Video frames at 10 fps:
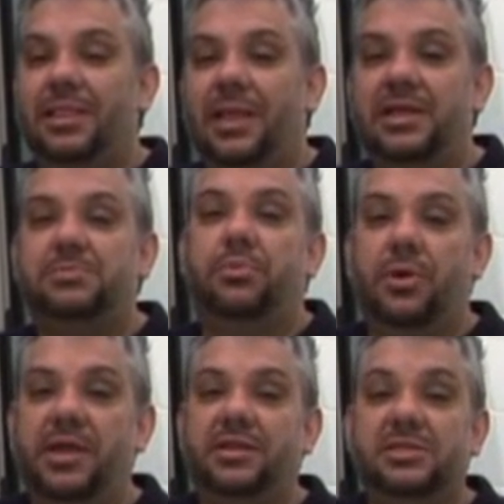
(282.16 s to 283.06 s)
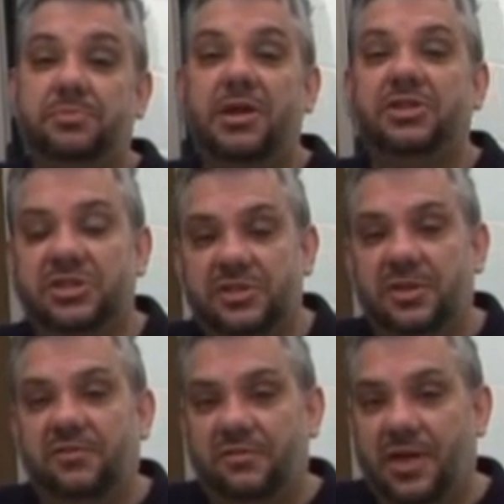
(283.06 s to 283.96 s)
light, bright and spacious
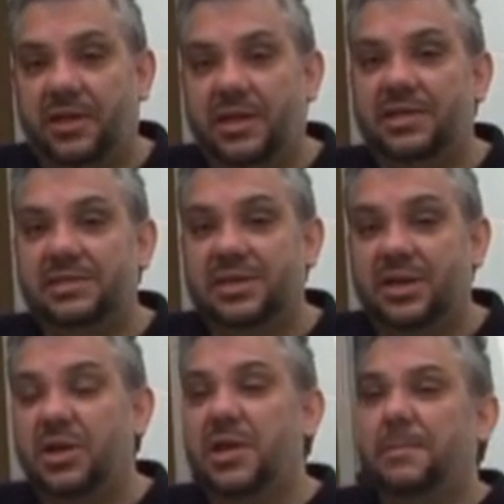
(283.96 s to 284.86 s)
van inside.